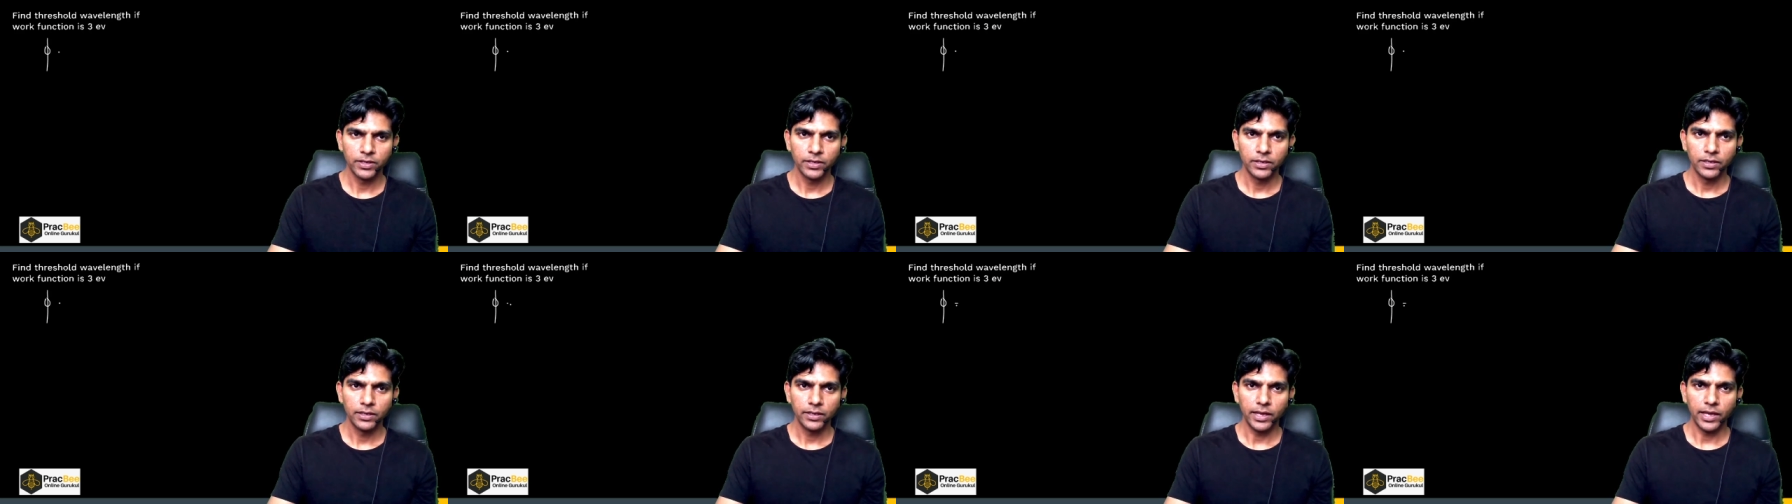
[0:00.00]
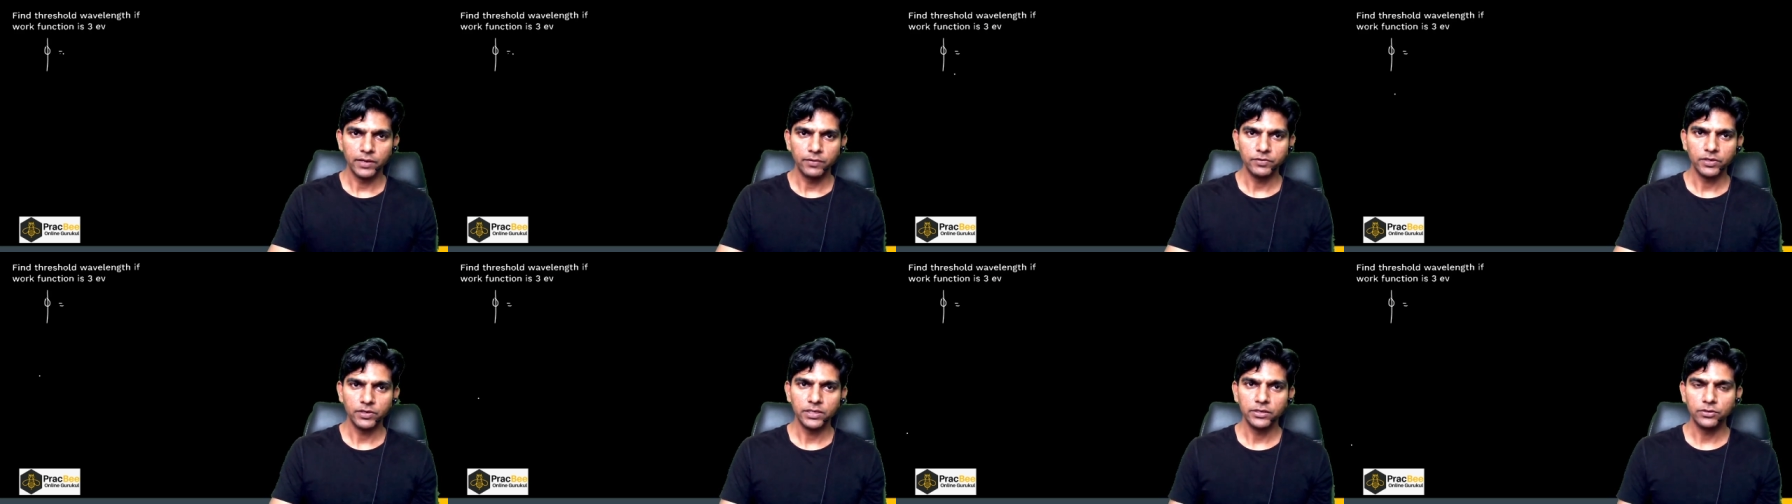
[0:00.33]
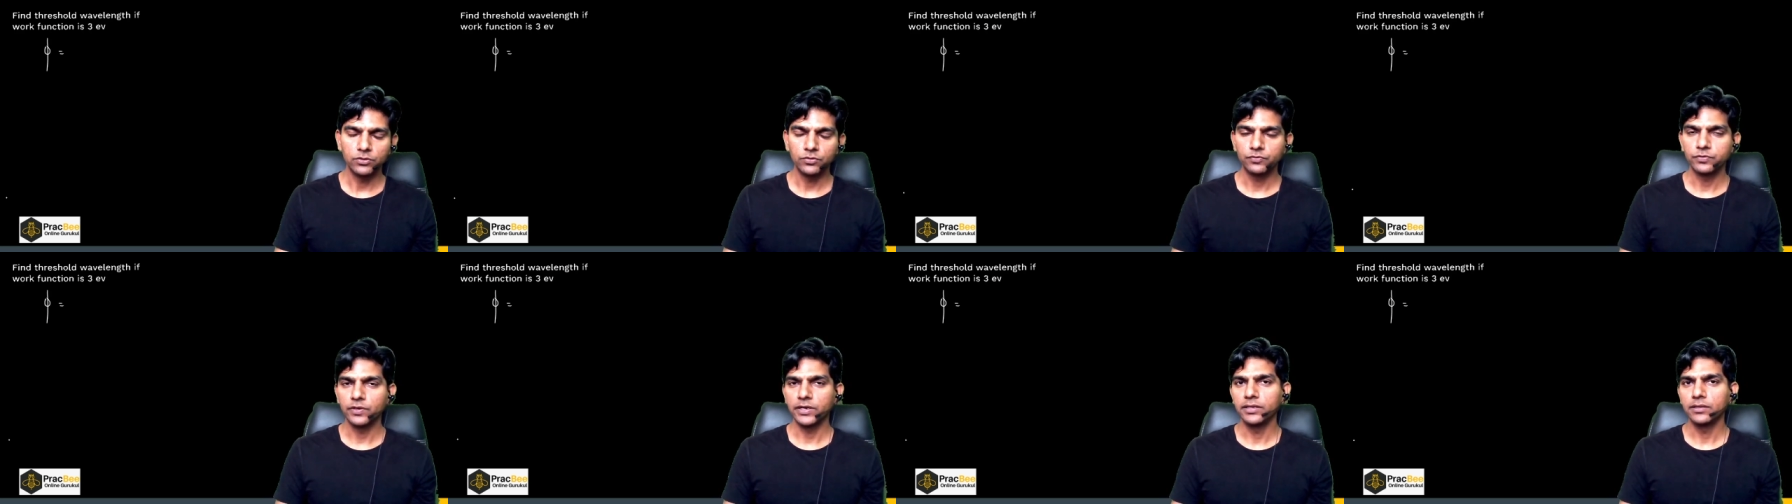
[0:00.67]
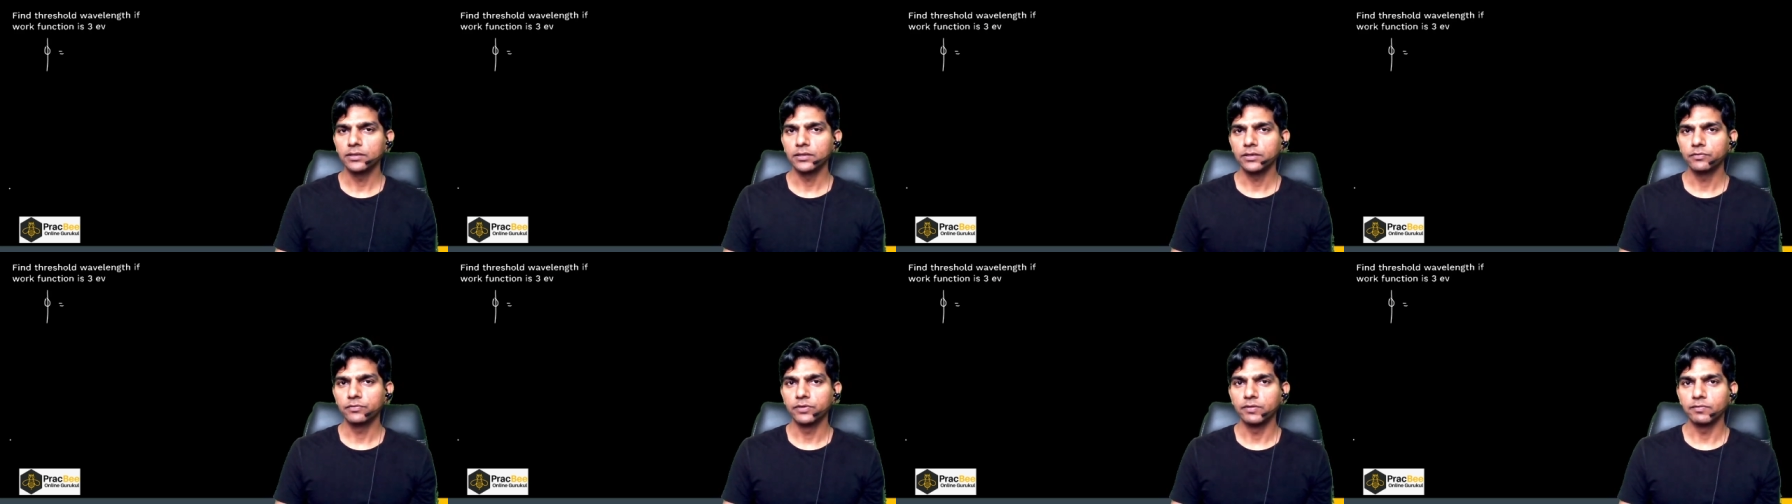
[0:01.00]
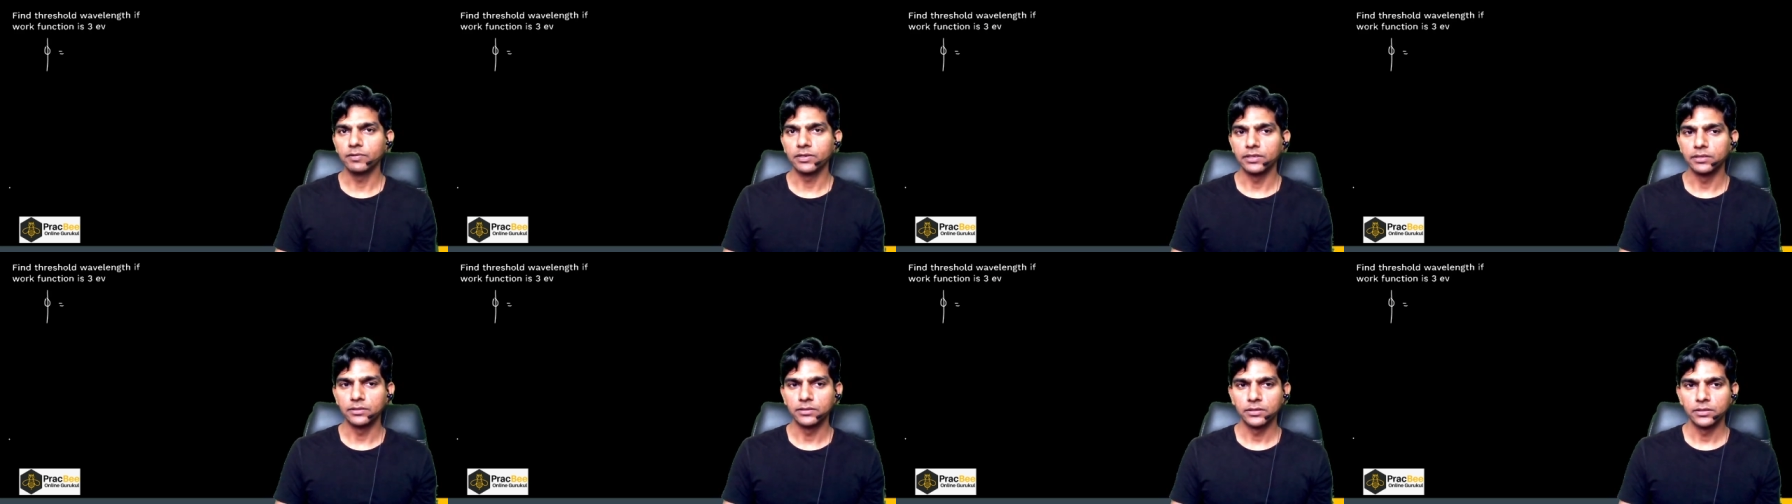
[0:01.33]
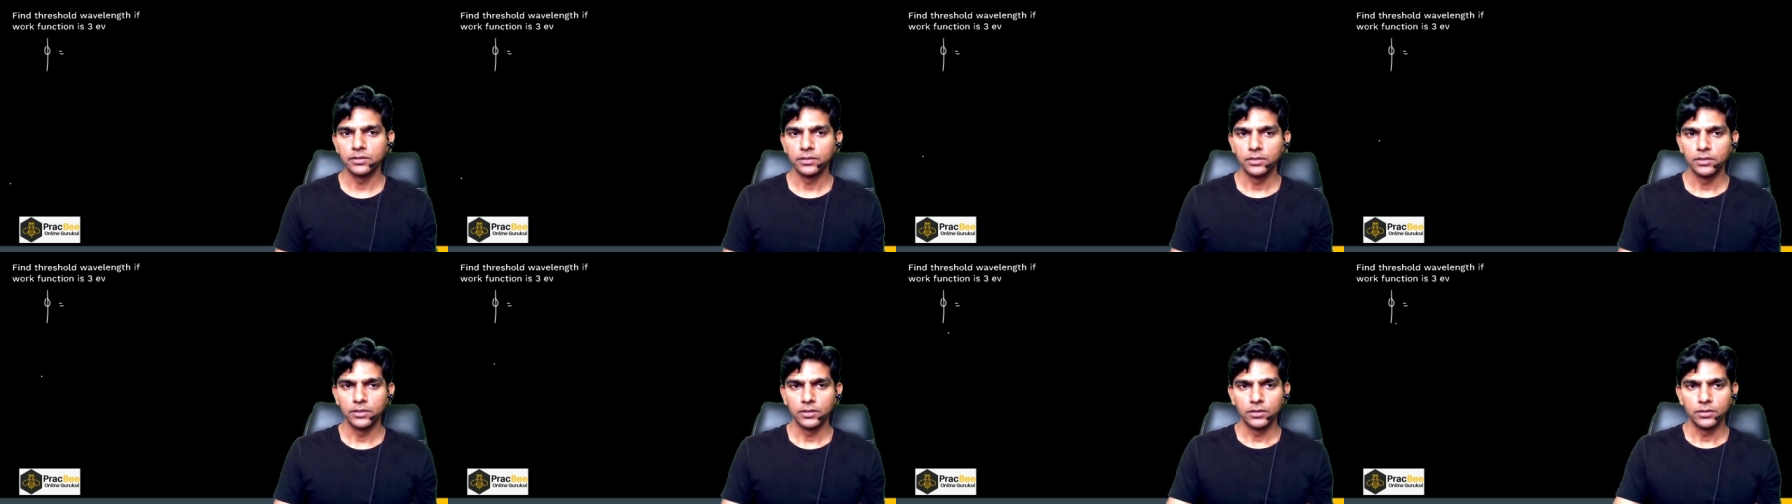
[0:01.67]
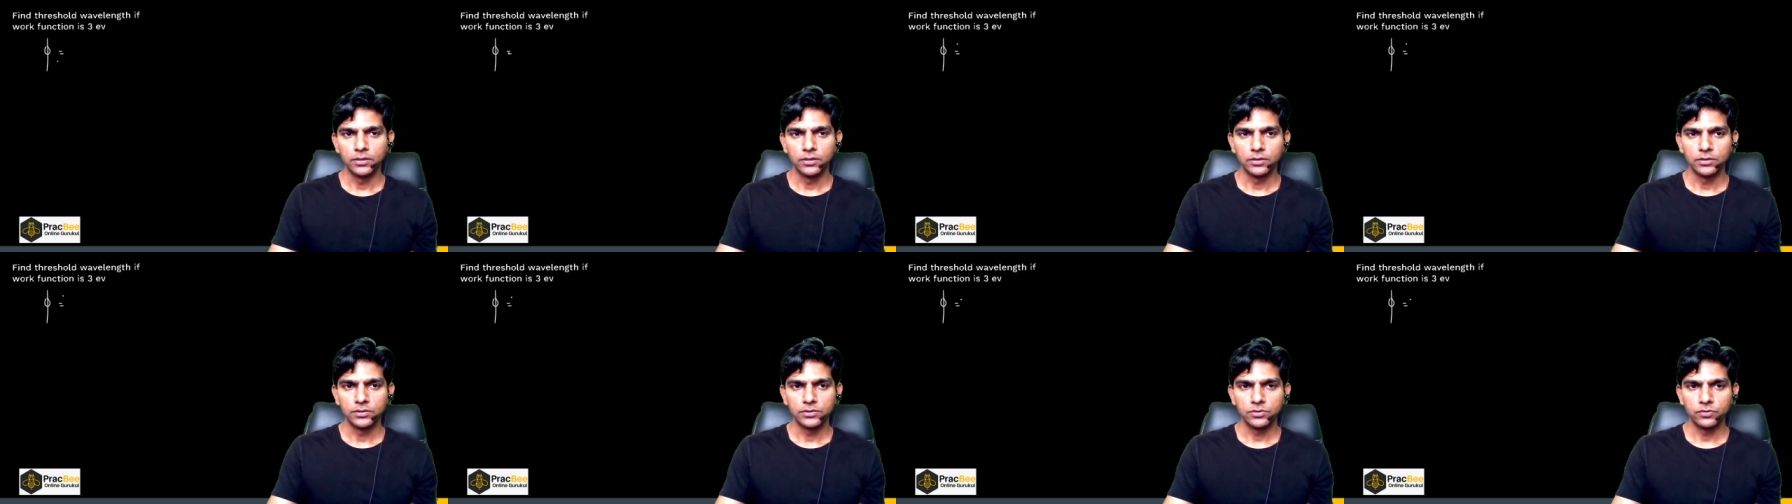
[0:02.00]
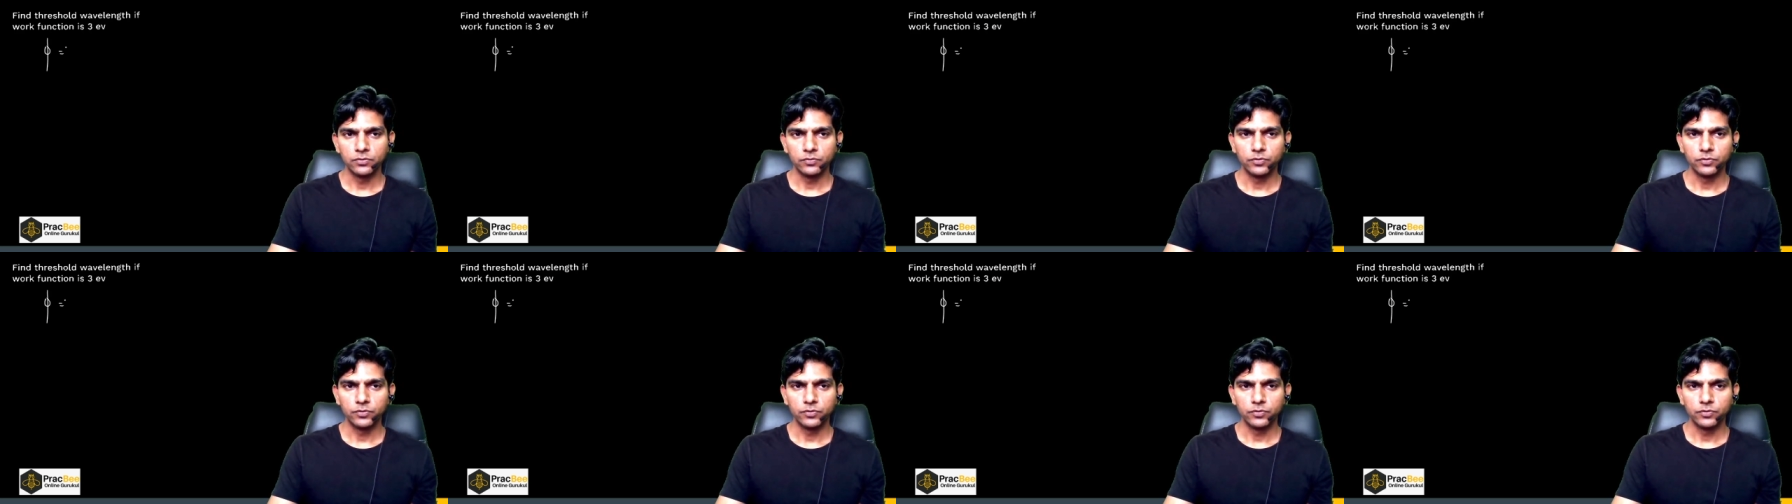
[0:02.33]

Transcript: and we need to find the wavelength. So